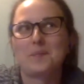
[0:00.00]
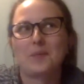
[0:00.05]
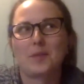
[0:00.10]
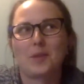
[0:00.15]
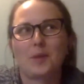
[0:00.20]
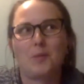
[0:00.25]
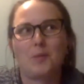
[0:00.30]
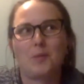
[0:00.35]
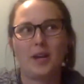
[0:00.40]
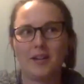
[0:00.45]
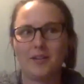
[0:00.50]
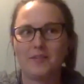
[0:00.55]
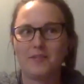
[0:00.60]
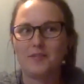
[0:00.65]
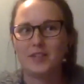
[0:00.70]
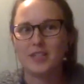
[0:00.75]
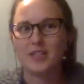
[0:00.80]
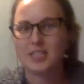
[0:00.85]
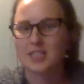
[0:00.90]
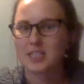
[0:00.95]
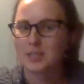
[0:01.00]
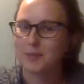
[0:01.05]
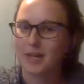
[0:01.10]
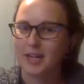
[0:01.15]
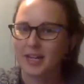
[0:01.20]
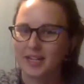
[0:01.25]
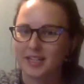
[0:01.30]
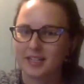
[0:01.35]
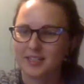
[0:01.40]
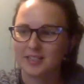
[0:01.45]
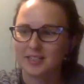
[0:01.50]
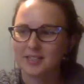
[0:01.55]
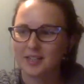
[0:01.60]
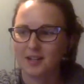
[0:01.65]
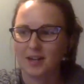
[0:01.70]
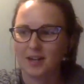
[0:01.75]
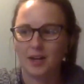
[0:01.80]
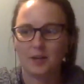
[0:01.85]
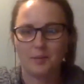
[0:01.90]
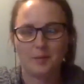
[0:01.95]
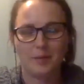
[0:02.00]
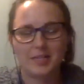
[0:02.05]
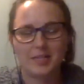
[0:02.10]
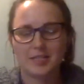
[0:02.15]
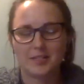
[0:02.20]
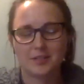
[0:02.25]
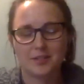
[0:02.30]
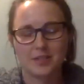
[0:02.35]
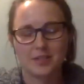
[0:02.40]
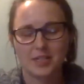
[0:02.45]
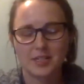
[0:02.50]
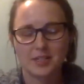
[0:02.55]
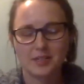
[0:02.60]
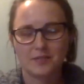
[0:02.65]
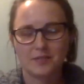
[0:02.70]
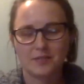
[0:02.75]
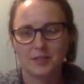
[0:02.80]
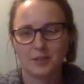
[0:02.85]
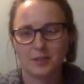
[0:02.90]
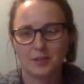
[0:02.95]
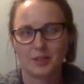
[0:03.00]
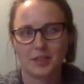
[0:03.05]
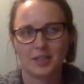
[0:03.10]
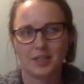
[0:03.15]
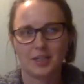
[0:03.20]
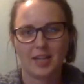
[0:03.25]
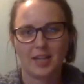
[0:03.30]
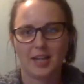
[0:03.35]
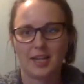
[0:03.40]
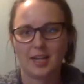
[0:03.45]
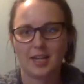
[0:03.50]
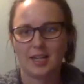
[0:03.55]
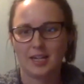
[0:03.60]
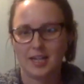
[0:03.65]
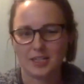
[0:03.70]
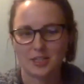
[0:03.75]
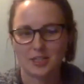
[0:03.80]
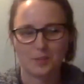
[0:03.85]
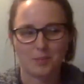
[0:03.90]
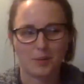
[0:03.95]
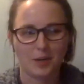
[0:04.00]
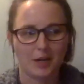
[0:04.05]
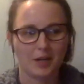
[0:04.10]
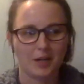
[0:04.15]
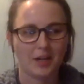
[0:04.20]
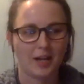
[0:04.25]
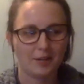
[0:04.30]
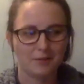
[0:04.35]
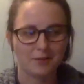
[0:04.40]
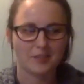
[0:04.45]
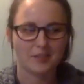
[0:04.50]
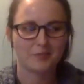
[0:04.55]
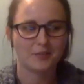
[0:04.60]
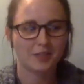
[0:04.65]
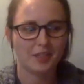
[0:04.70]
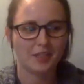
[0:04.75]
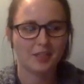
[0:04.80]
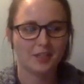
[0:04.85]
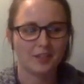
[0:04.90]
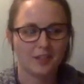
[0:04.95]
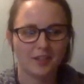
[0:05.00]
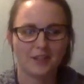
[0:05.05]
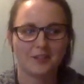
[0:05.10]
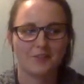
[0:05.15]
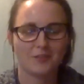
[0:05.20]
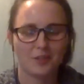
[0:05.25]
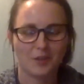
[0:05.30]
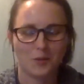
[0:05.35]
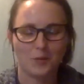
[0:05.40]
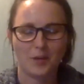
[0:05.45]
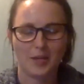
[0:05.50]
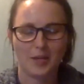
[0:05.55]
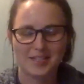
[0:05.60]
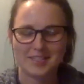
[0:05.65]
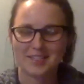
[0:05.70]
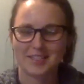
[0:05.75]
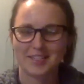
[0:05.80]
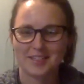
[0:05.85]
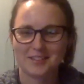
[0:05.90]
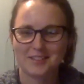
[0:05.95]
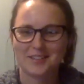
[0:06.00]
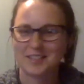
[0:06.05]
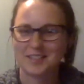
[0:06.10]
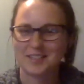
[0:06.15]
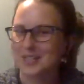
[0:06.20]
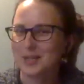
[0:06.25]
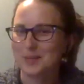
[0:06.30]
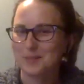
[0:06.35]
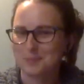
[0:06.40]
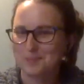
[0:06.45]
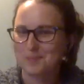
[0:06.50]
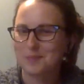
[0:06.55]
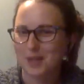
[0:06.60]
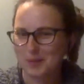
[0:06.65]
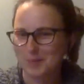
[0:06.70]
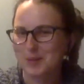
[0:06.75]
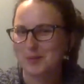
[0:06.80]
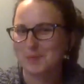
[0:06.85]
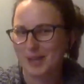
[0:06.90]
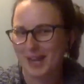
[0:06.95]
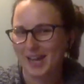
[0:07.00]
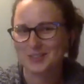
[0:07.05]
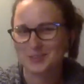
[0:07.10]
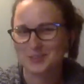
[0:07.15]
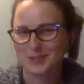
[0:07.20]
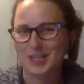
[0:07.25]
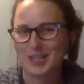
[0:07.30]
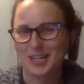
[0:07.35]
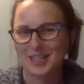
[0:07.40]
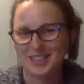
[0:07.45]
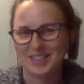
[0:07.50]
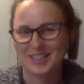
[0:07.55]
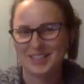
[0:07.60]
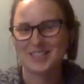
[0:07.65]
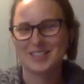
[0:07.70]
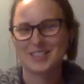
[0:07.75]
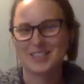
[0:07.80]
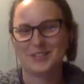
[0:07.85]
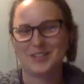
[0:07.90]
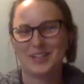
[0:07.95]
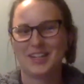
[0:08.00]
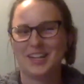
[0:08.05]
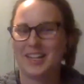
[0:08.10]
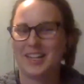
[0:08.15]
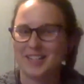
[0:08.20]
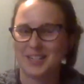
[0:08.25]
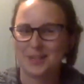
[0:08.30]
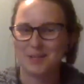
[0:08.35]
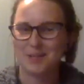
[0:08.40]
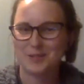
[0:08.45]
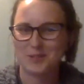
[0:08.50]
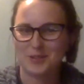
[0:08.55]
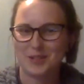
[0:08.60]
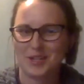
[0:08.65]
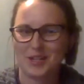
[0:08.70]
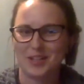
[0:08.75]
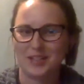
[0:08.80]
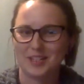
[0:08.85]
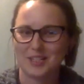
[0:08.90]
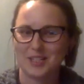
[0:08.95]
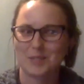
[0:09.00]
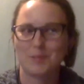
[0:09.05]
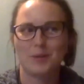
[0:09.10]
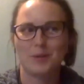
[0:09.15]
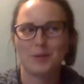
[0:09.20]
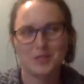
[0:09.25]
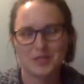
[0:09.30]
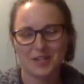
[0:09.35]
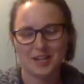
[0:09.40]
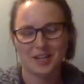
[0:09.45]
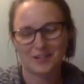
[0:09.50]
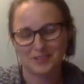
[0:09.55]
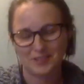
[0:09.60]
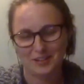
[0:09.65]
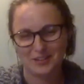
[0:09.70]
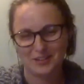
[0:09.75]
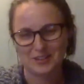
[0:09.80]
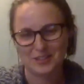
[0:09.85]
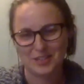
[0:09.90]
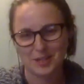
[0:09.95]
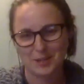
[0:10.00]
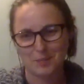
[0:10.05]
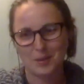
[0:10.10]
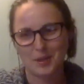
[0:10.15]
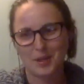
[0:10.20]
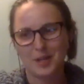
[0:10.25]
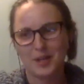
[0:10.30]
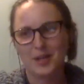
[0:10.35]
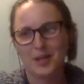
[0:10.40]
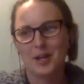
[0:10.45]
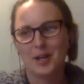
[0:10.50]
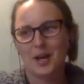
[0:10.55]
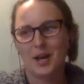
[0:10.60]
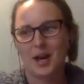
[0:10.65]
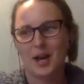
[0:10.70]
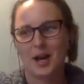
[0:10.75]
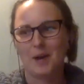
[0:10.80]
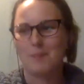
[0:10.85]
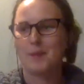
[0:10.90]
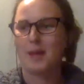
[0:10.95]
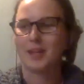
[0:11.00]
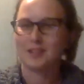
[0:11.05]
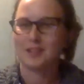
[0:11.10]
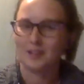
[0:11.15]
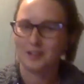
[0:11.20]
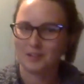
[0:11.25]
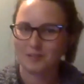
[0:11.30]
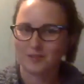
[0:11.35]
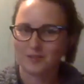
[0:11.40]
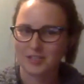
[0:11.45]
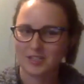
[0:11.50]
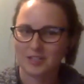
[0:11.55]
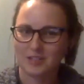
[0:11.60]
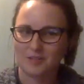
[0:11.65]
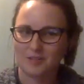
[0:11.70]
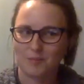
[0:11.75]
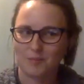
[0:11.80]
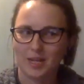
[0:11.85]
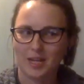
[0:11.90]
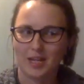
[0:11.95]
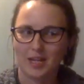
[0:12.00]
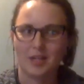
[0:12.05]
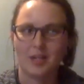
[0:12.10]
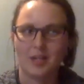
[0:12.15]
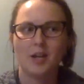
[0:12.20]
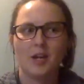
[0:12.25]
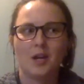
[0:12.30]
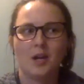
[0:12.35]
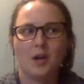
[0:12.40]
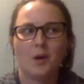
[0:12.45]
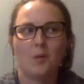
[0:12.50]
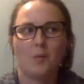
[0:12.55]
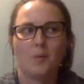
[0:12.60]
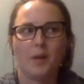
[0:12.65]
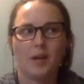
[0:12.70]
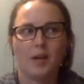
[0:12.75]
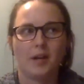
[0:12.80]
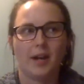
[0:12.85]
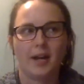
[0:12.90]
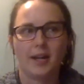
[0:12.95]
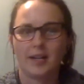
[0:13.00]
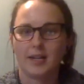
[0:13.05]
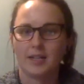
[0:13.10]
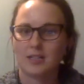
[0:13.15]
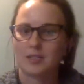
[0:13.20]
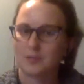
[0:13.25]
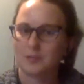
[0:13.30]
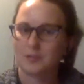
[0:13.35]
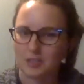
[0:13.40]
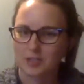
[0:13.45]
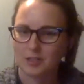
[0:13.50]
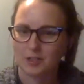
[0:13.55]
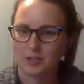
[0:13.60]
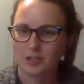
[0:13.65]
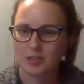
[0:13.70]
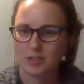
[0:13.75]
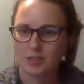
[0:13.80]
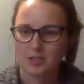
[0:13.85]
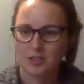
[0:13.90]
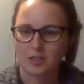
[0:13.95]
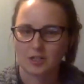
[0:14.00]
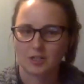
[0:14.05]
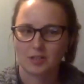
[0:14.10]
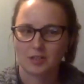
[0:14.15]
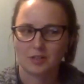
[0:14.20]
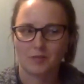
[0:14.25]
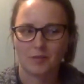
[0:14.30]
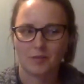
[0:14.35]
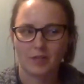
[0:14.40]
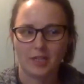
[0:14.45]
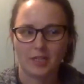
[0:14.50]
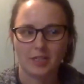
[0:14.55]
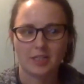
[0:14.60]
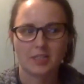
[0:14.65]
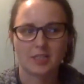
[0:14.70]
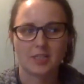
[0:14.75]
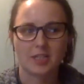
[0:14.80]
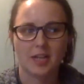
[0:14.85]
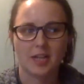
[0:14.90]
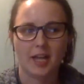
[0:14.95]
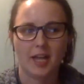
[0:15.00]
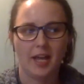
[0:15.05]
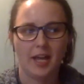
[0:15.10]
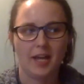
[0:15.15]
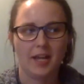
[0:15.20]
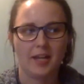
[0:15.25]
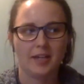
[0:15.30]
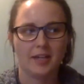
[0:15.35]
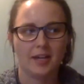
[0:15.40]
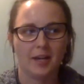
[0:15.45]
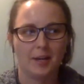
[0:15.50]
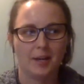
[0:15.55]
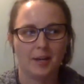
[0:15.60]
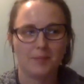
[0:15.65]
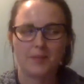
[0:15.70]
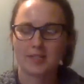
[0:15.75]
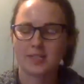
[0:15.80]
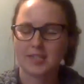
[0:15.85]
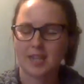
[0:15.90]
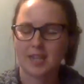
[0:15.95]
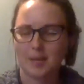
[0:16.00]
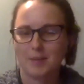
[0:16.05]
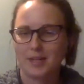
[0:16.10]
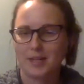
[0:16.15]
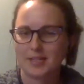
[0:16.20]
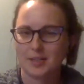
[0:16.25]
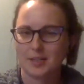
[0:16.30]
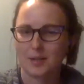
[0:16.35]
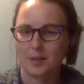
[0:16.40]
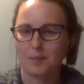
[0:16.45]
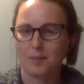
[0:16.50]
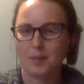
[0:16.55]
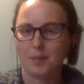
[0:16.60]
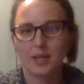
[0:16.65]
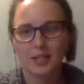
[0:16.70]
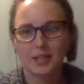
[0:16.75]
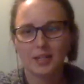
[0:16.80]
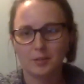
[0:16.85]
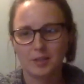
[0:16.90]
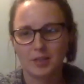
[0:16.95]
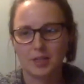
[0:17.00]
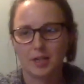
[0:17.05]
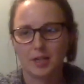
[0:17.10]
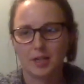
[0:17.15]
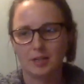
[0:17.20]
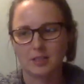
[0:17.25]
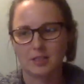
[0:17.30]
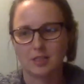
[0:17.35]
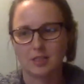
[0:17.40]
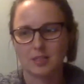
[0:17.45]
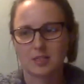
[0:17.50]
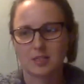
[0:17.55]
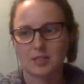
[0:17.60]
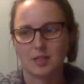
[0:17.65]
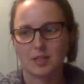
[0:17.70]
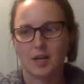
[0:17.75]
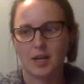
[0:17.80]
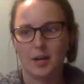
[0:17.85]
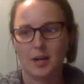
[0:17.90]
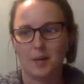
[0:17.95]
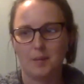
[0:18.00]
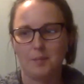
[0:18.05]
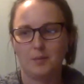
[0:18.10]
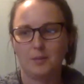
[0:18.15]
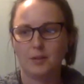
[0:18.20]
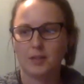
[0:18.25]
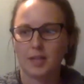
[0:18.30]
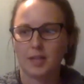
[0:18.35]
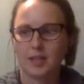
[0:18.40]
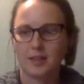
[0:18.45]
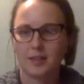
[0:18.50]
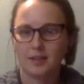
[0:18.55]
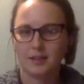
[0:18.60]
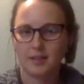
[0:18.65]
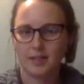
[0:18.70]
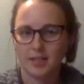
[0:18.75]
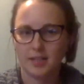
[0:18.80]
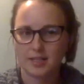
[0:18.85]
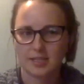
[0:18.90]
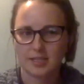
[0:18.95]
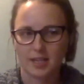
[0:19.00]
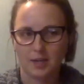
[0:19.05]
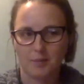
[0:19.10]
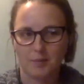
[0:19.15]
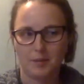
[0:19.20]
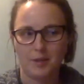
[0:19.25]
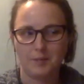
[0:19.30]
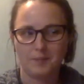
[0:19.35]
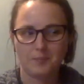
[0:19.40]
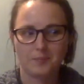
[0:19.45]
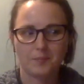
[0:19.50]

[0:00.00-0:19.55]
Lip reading: when I finished all of my dissertation fieldwork in Acadia National Park, I was really looking for a way to keep coming back to Acadia. So I ended up doing this postdoc fellowship at the University of Maine, where I got to return to Sargent Ridge, and this time as a paleoecologist, look at the lake sediment